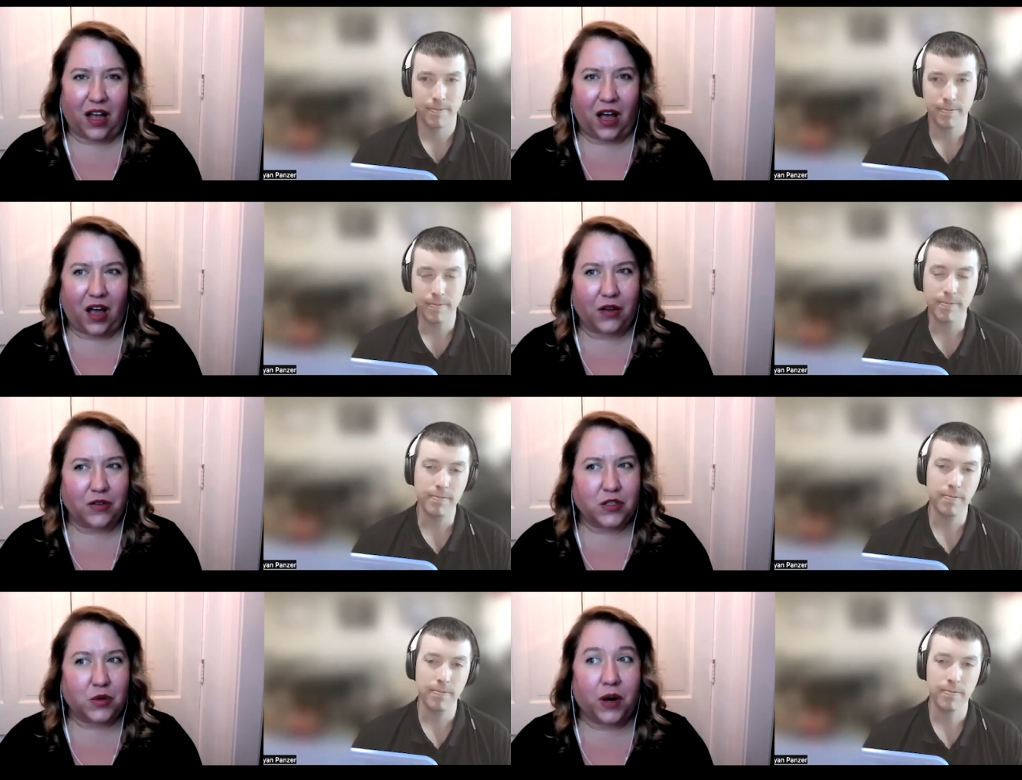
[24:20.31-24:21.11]
Speaker 1: uh,
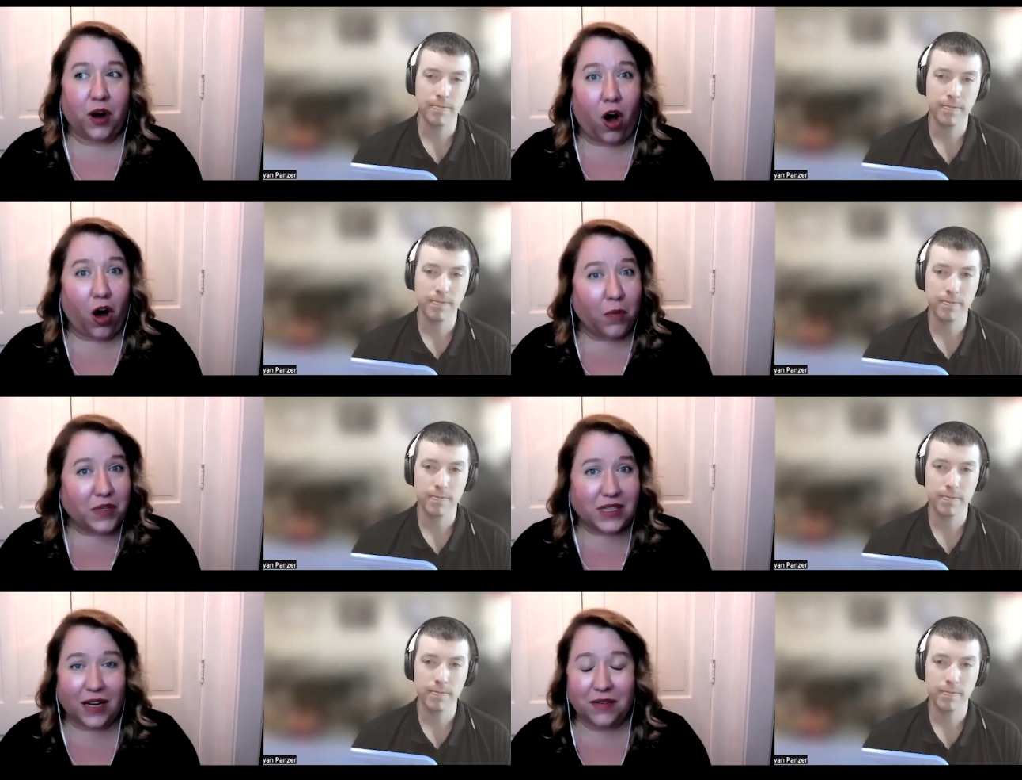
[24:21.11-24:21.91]
so we're
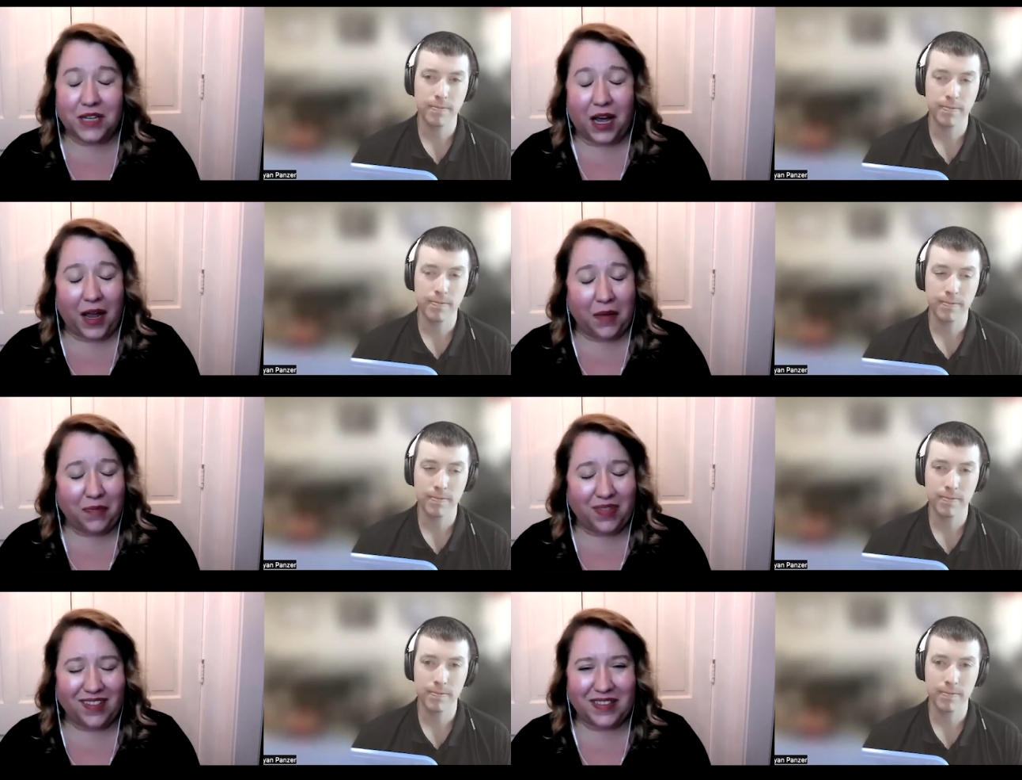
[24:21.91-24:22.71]
almost out of
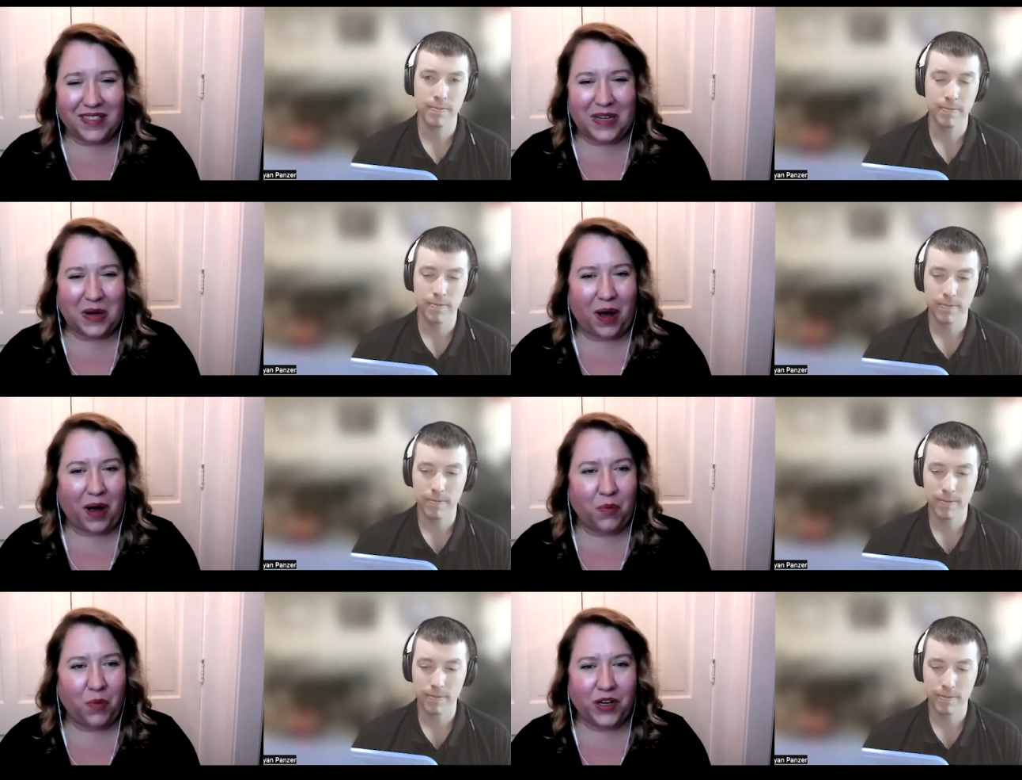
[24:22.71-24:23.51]
time so
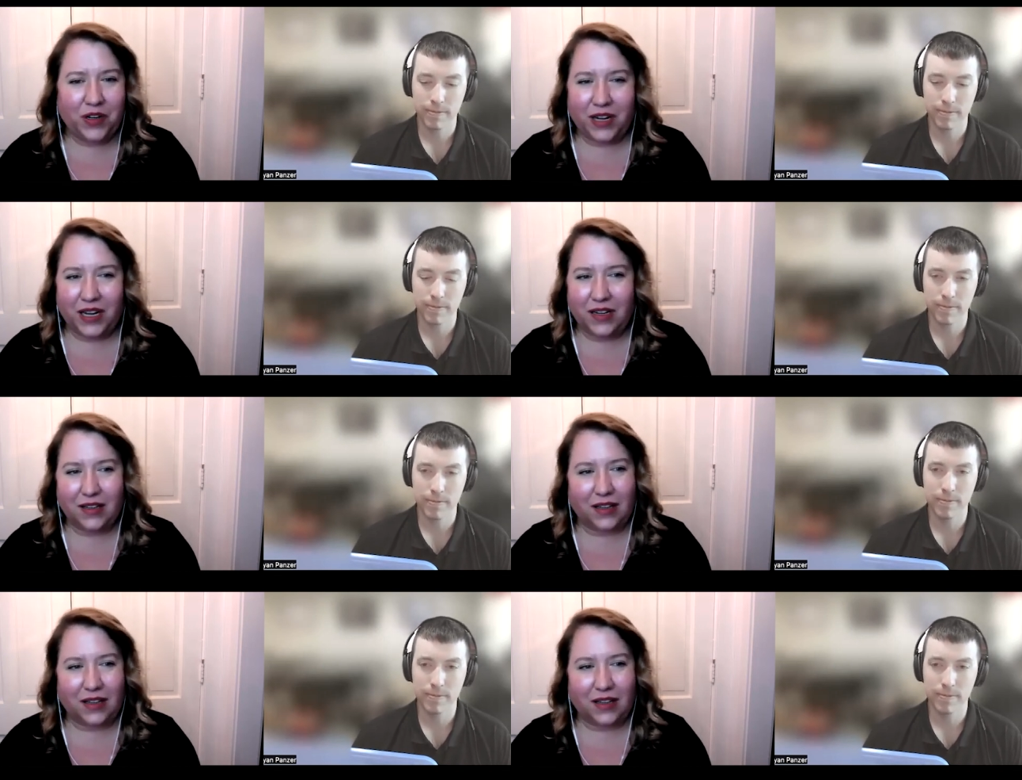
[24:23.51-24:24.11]
i'm wondering